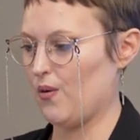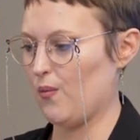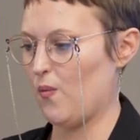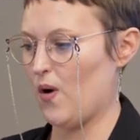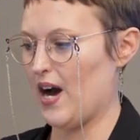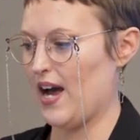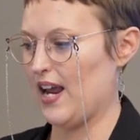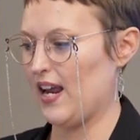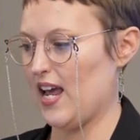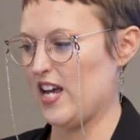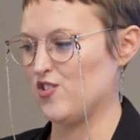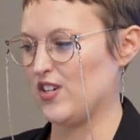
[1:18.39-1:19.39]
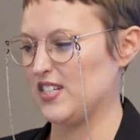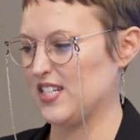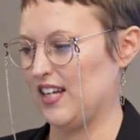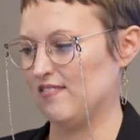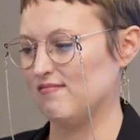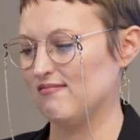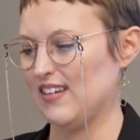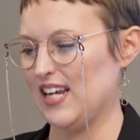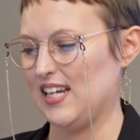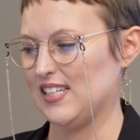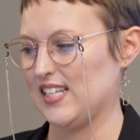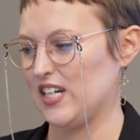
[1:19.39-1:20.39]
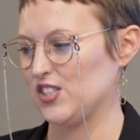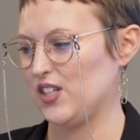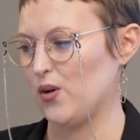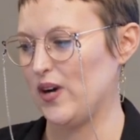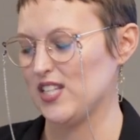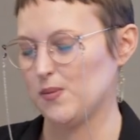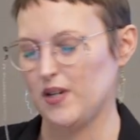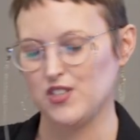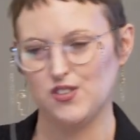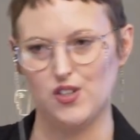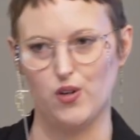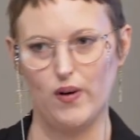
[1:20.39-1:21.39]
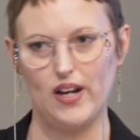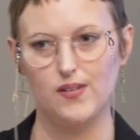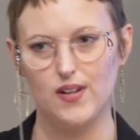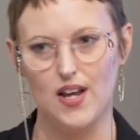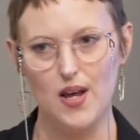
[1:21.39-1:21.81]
why Edrington is actually quite special and a great